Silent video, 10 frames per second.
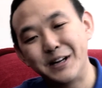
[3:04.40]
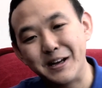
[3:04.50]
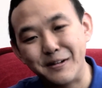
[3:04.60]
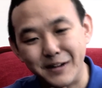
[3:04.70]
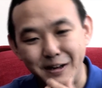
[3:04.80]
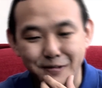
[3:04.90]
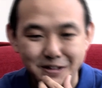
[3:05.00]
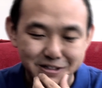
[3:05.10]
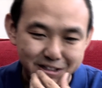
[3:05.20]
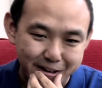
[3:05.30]
I
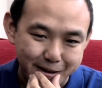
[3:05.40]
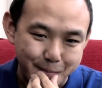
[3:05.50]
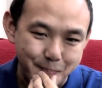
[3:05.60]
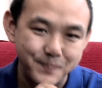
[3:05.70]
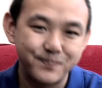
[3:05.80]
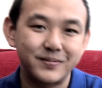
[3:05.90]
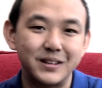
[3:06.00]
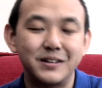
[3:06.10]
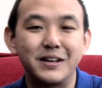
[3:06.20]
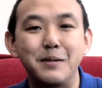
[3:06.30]
first
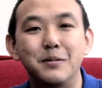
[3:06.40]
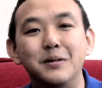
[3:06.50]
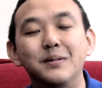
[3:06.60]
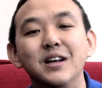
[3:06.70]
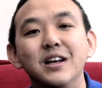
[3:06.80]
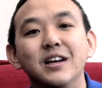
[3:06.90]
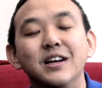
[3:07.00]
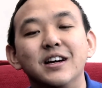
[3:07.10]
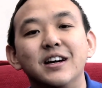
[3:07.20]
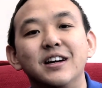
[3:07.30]
came home,
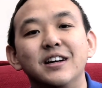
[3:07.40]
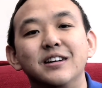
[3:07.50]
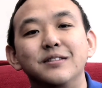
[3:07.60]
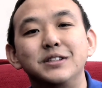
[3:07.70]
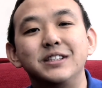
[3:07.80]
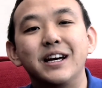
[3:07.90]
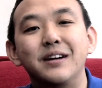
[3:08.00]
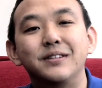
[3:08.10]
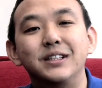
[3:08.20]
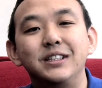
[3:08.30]
we didn't
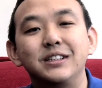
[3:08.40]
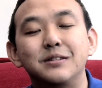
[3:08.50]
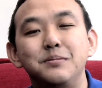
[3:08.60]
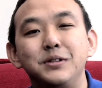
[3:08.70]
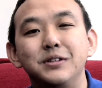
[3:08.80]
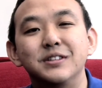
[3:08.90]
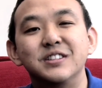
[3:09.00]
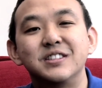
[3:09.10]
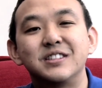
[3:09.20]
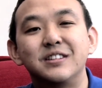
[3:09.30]
have any
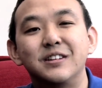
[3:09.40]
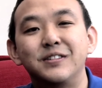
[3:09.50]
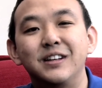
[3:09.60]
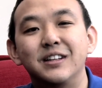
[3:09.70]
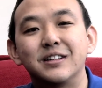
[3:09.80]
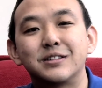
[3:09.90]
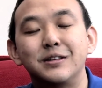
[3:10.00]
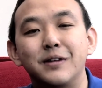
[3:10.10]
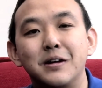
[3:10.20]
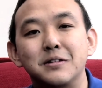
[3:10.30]
computers or nothing like that. So
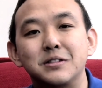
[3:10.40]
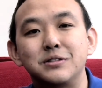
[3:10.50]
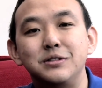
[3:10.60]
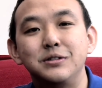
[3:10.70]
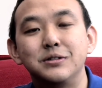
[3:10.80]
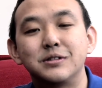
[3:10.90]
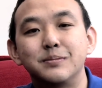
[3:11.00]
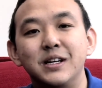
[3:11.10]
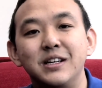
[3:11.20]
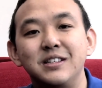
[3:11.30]
if I was to use
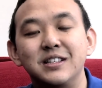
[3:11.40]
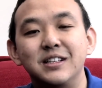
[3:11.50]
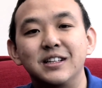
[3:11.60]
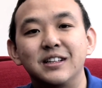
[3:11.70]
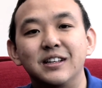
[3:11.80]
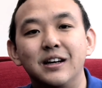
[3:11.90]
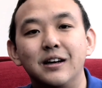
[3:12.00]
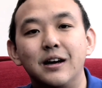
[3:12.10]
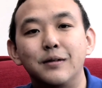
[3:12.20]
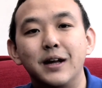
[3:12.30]
my internet,
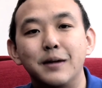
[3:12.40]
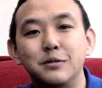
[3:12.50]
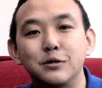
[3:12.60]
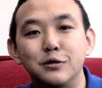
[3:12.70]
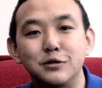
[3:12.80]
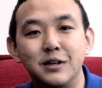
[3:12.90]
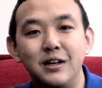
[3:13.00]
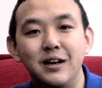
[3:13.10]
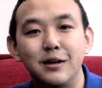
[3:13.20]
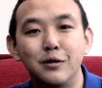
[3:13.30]
I would have to go to our
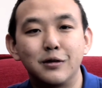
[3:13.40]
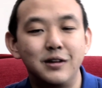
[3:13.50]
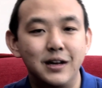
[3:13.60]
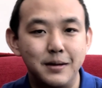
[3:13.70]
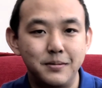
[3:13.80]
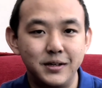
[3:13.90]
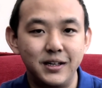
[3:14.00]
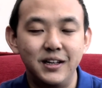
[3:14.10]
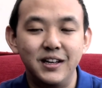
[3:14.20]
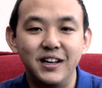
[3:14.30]
local library.
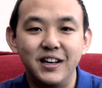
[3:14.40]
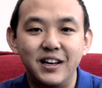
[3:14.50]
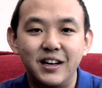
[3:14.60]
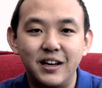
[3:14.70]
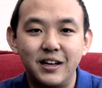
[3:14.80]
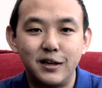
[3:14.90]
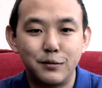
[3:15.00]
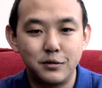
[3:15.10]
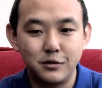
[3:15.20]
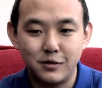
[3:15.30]
That
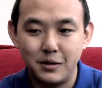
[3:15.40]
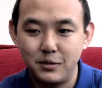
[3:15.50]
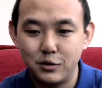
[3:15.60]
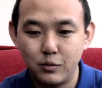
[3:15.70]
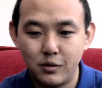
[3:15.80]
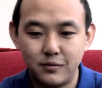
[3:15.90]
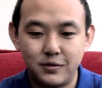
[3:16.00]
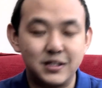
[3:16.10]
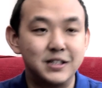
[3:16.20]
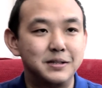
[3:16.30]
would require me to walk for
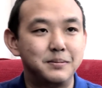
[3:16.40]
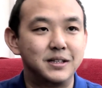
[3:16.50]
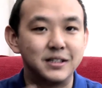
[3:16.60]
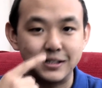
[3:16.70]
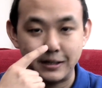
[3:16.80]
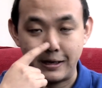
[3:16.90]
30 minutes.